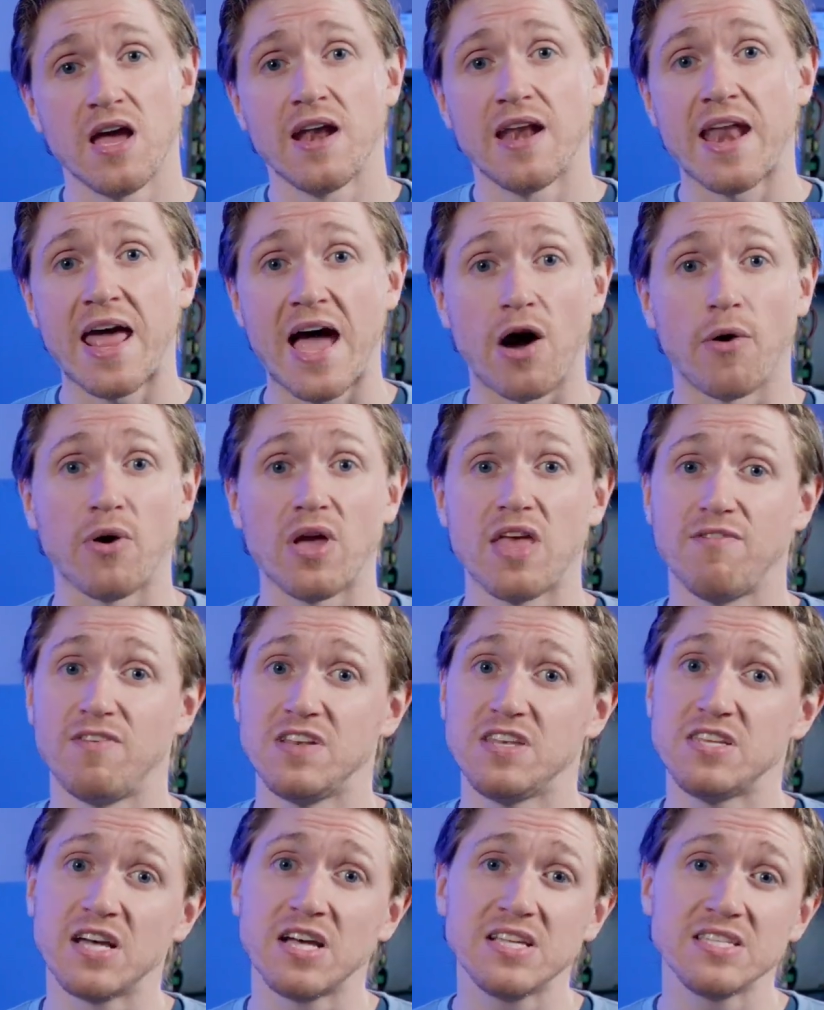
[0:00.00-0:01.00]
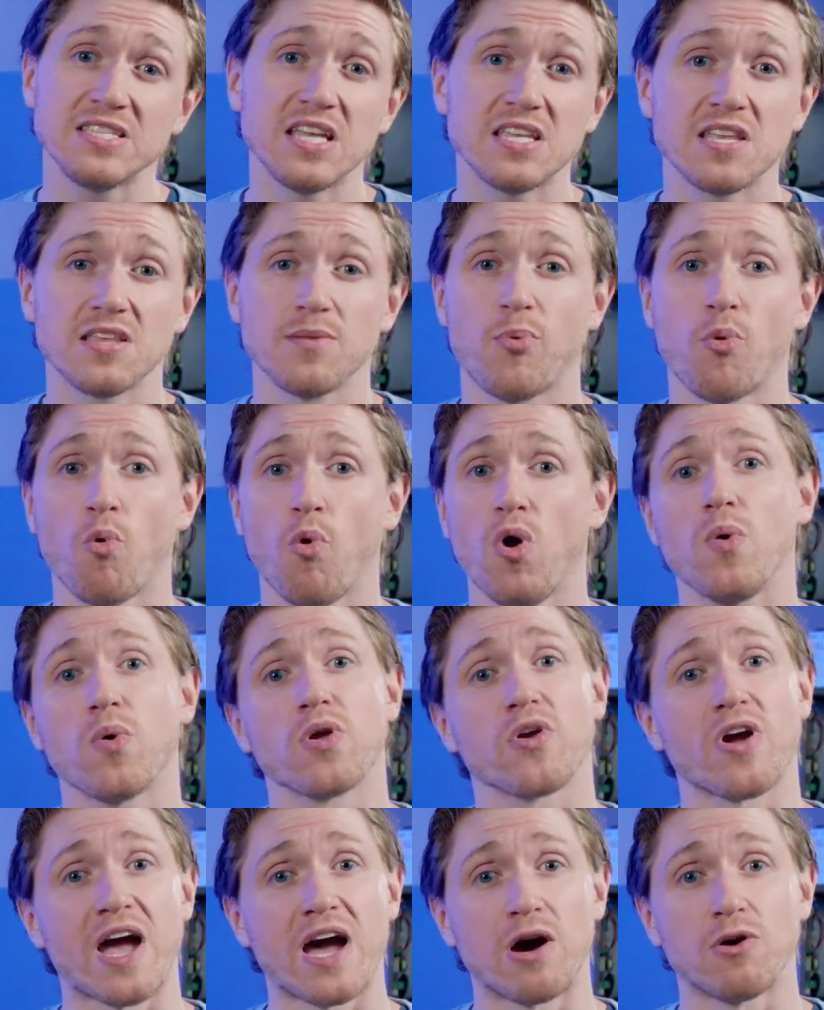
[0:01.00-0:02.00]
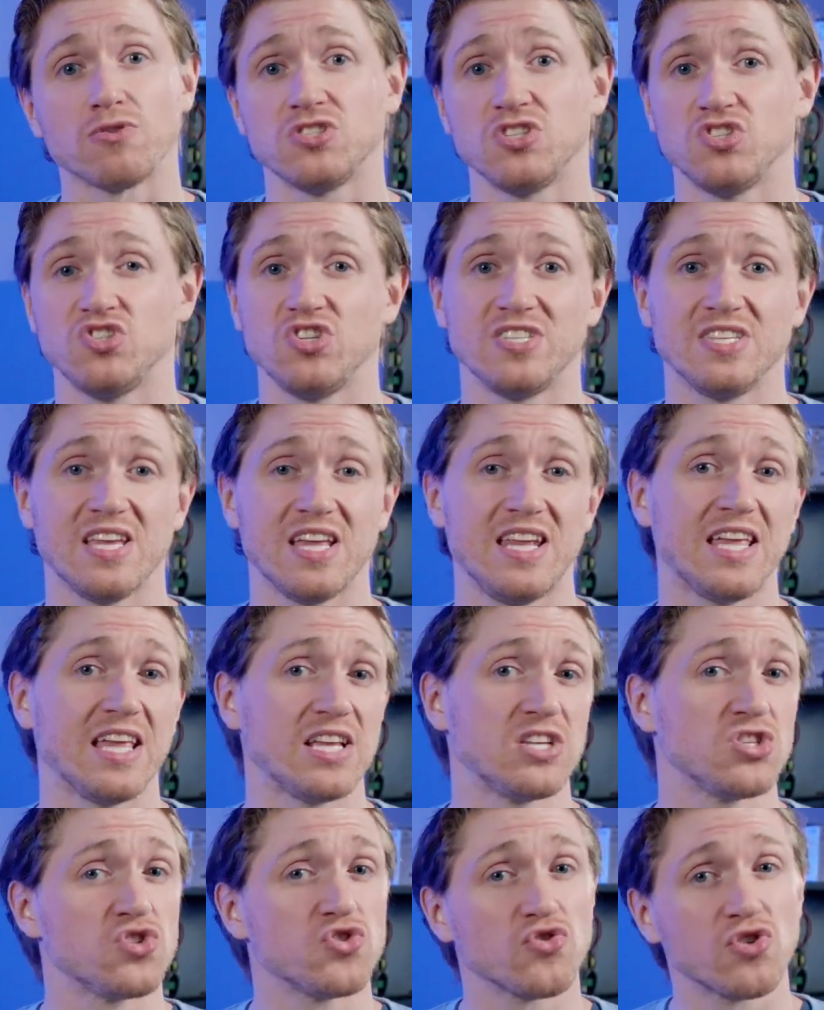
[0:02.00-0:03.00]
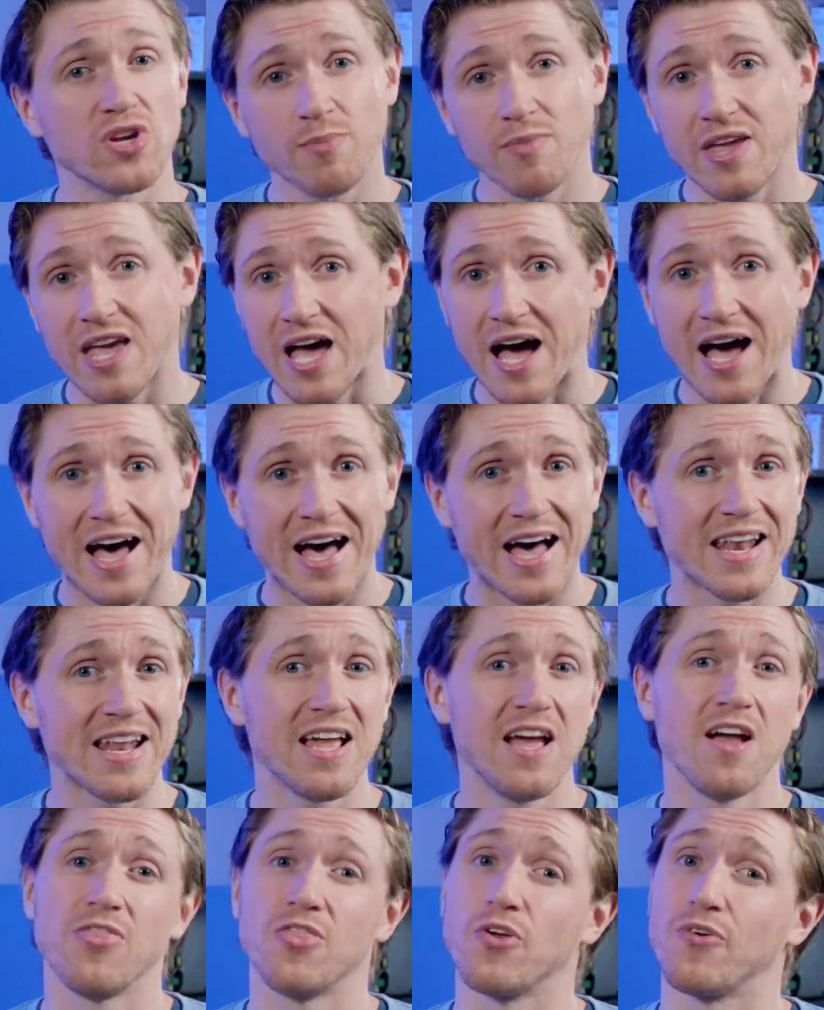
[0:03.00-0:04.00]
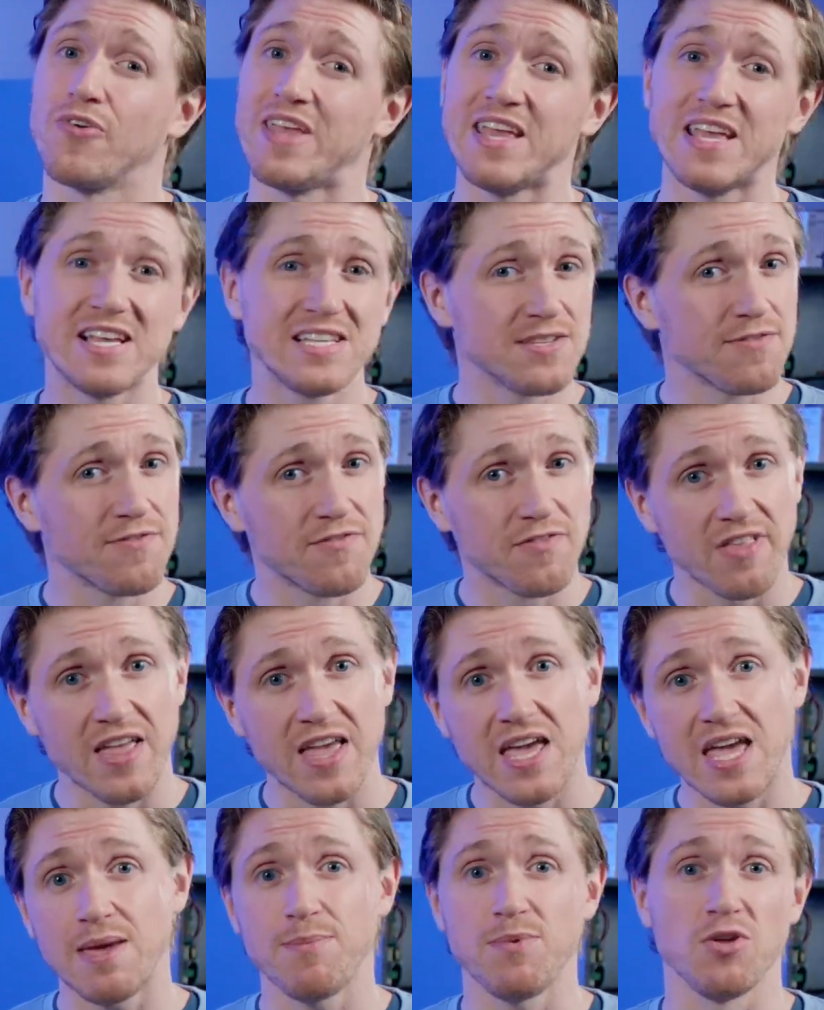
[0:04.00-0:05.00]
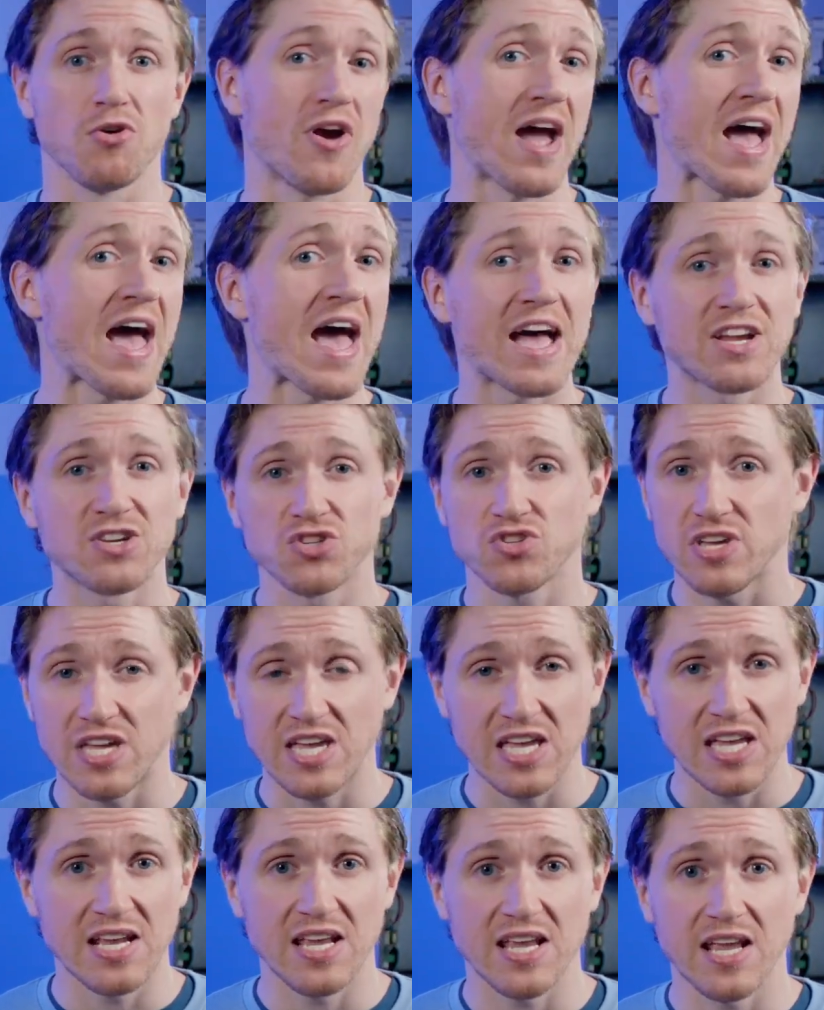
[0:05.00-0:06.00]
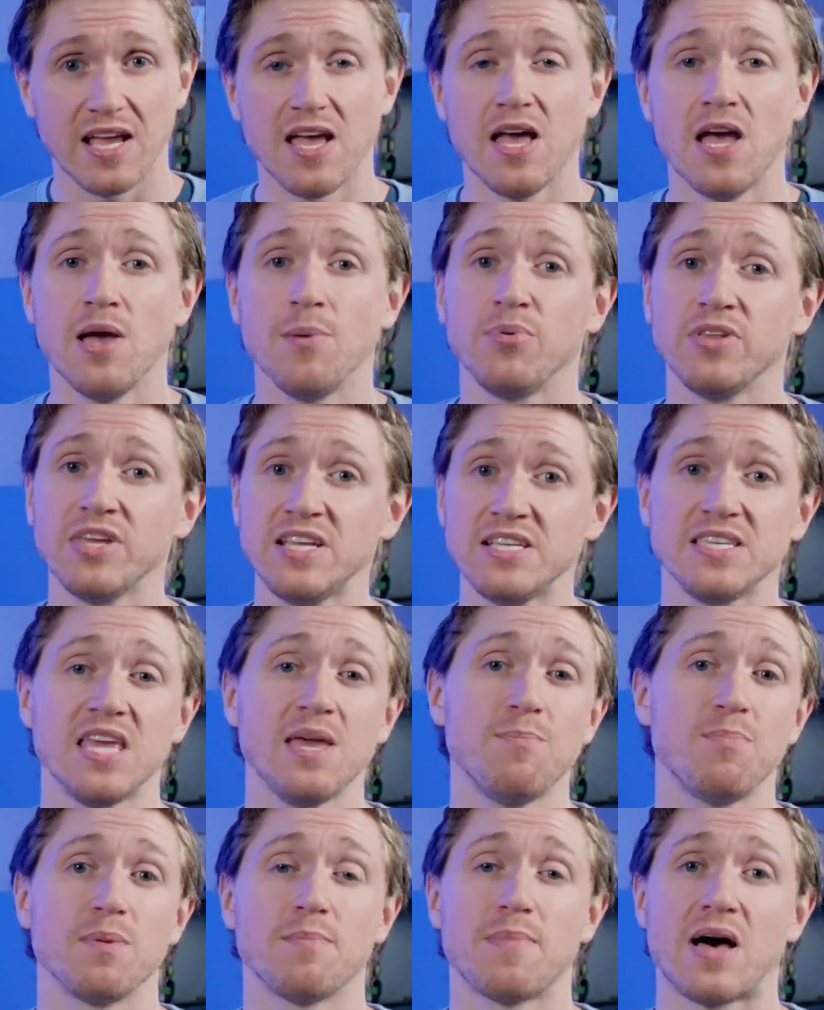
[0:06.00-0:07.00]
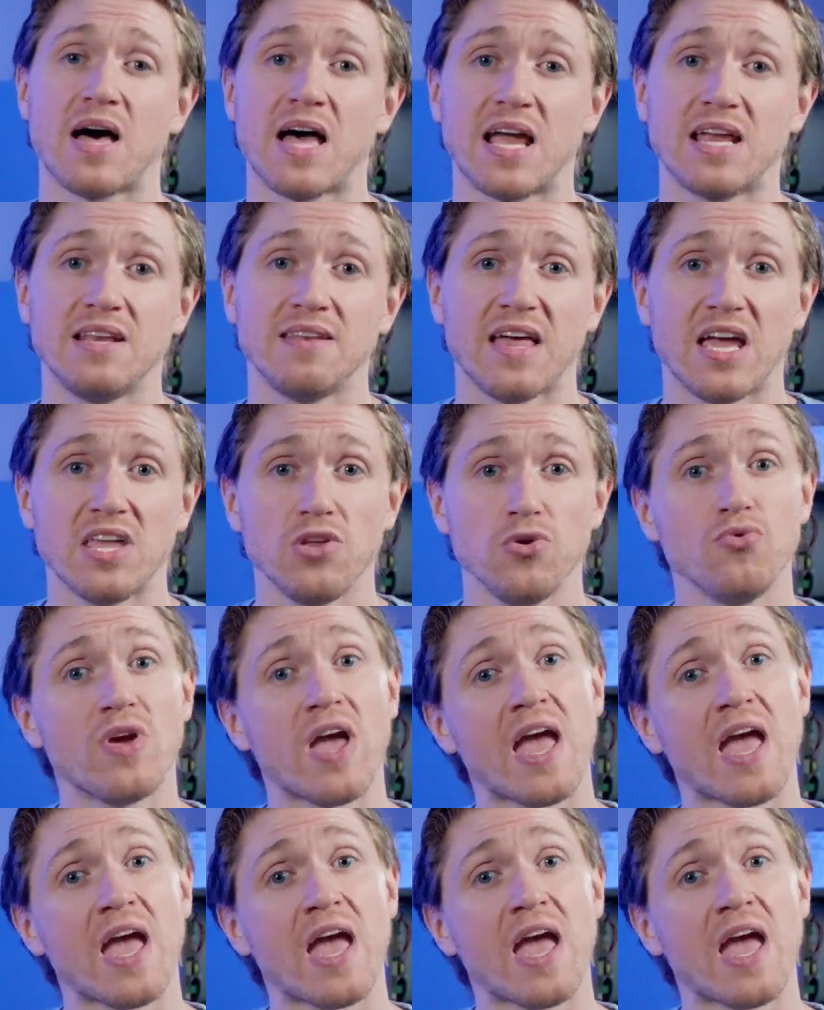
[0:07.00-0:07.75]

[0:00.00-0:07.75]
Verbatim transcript: Now, if it does get to the point where your house is just getting extremely hot, there is a flame, you're actually heating, please keep in mind that you